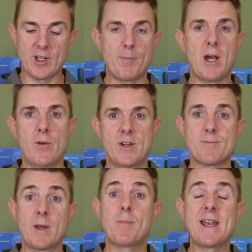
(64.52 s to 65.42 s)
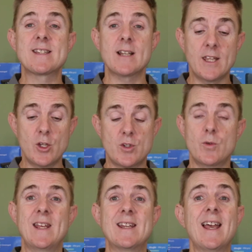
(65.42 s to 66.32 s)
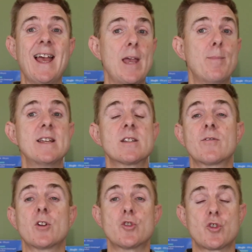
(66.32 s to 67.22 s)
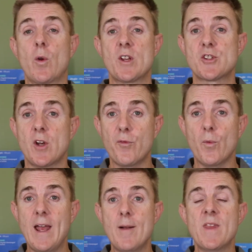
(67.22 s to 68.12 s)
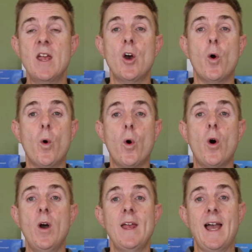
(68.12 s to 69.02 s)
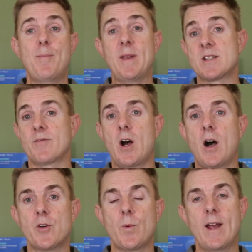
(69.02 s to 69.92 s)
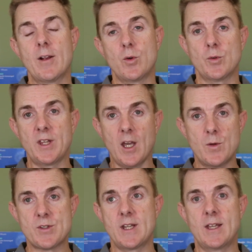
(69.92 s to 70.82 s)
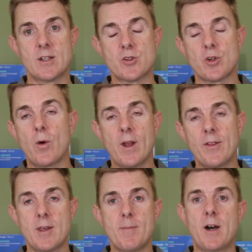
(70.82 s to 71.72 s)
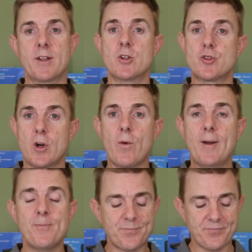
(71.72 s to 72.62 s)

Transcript: components. But basically, you do need a piece of controller software or a piece of hardware called the OC controller, the Omada controller,